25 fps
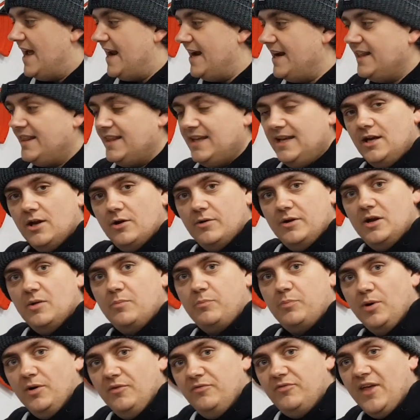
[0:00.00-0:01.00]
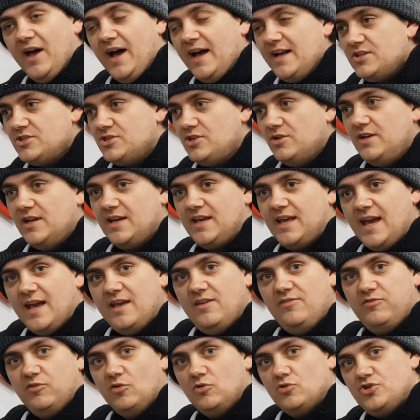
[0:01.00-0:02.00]
Anything going above that, so your
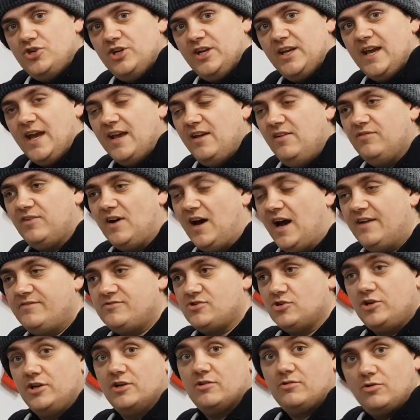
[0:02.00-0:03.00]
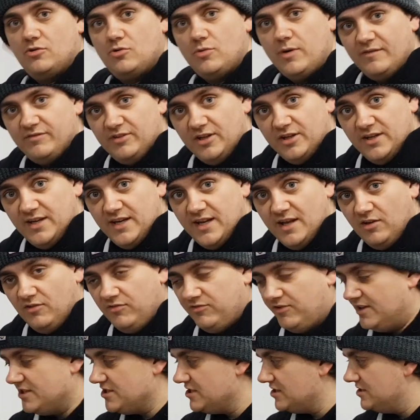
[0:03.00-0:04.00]
K4s, your K5s, or your equivalent
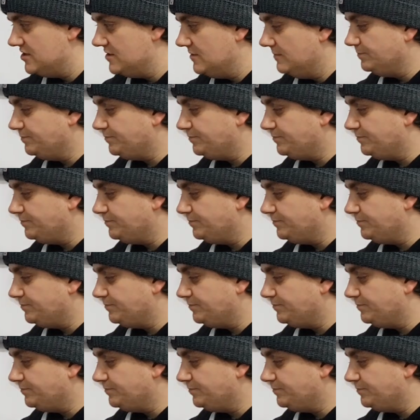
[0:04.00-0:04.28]
Nilfisks,